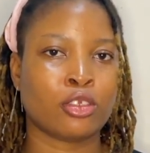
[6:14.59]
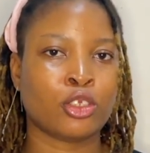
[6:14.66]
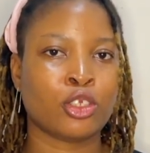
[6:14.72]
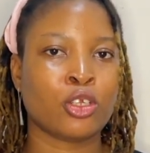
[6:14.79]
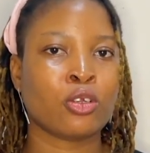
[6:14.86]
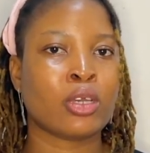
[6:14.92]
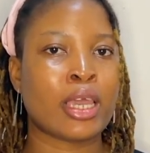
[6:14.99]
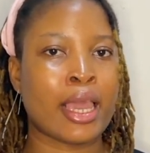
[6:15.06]

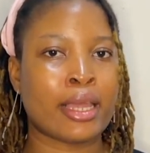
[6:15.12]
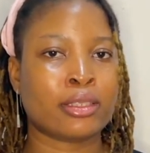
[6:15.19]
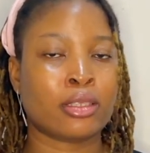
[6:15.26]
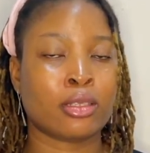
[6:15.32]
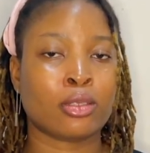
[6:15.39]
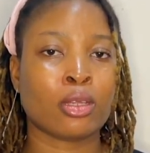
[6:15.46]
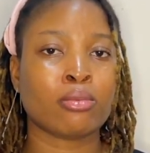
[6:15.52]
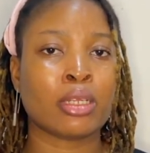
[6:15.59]
Do you
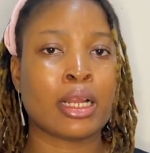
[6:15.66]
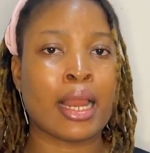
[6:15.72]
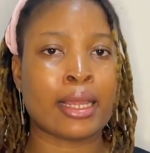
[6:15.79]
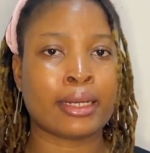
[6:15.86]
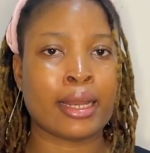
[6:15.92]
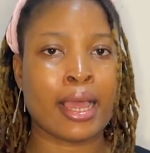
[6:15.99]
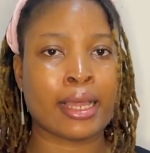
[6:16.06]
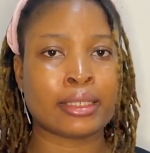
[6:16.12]
get something
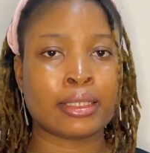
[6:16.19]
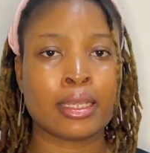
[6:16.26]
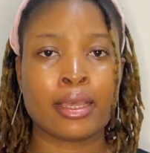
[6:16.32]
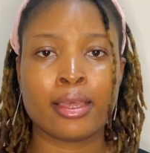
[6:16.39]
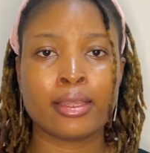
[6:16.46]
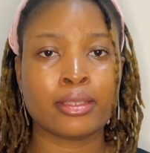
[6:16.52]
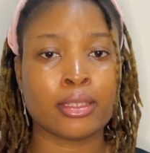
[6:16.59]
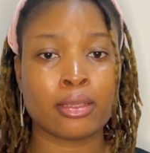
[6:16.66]
like that?
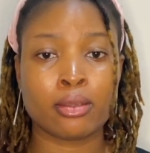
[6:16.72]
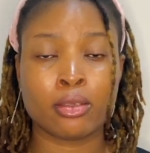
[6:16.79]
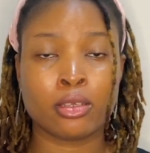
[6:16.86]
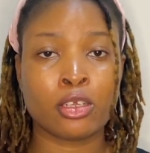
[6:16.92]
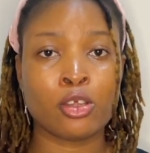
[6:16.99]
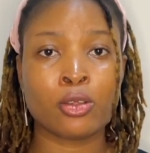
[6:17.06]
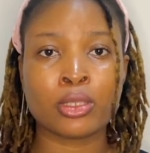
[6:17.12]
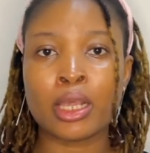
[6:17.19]
It's
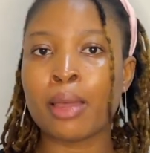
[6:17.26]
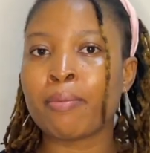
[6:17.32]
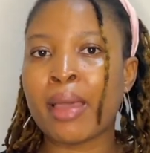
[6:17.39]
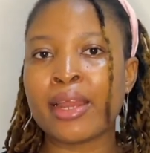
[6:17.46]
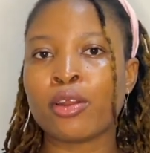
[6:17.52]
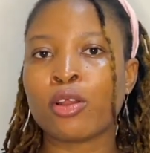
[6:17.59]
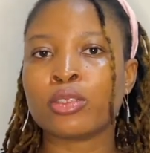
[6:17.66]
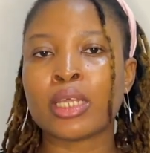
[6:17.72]
the user
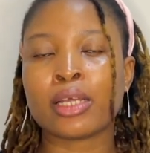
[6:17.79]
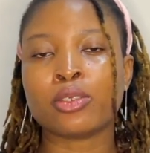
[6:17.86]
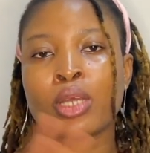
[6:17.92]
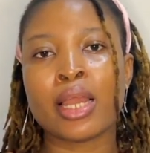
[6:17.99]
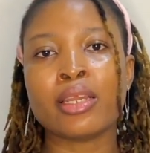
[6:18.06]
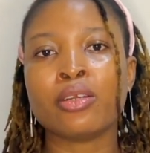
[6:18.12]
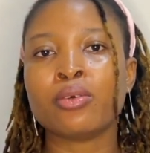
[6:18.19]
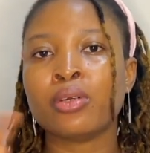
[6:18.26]
might not
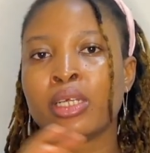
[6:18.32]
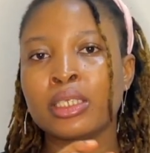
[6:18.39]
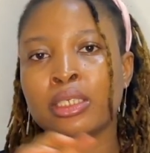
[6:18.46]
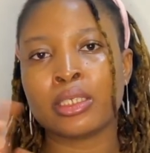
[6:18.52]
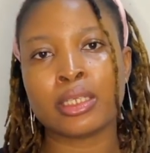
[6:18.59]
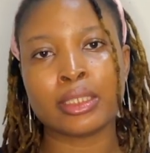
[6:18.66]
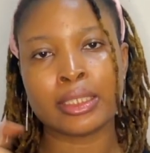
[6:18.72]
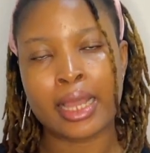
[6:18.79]
actually
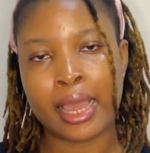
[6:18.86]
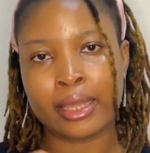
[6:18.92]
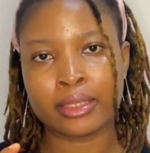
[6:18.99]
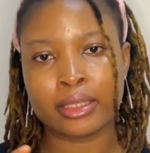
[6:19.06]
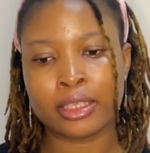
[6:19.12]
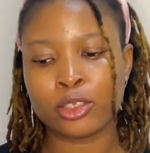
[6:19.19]
read the text,